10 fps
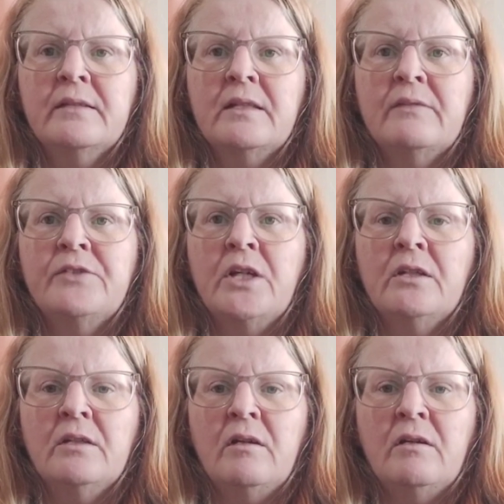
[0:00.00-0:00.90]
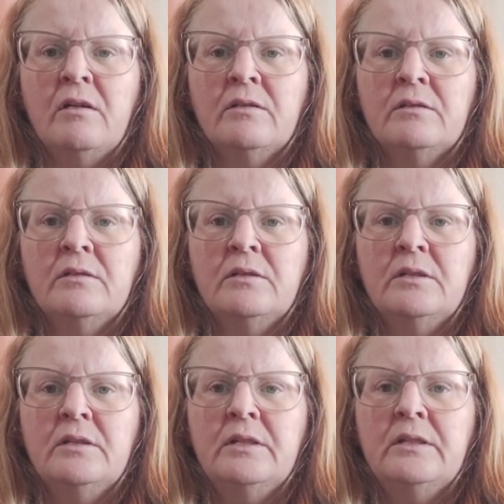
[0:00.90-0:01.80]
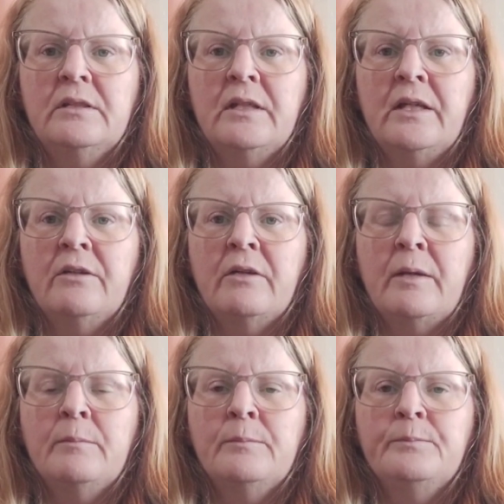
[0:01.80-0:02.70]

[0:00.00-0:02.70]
that they've done on their